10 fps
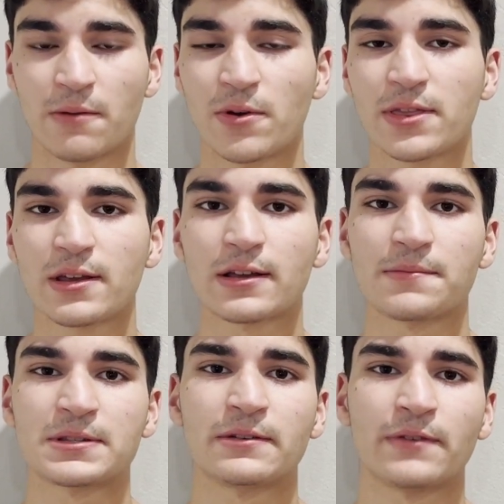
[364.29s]
and with it
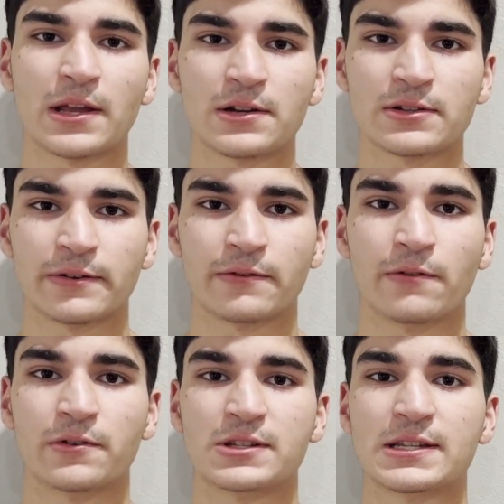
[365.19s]
comes the advantage of
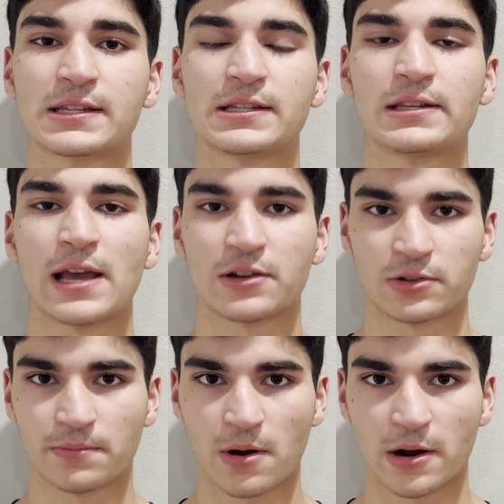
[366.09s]
over 60
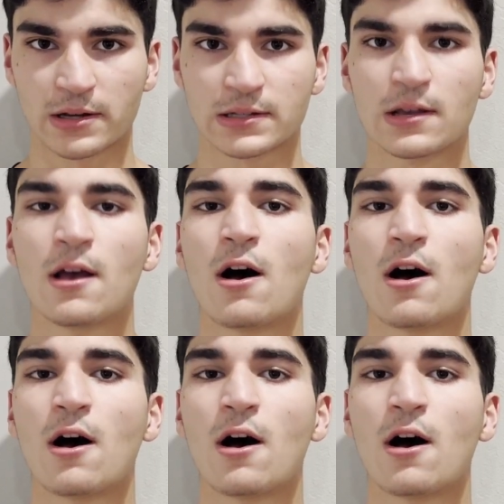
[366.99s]
national parks,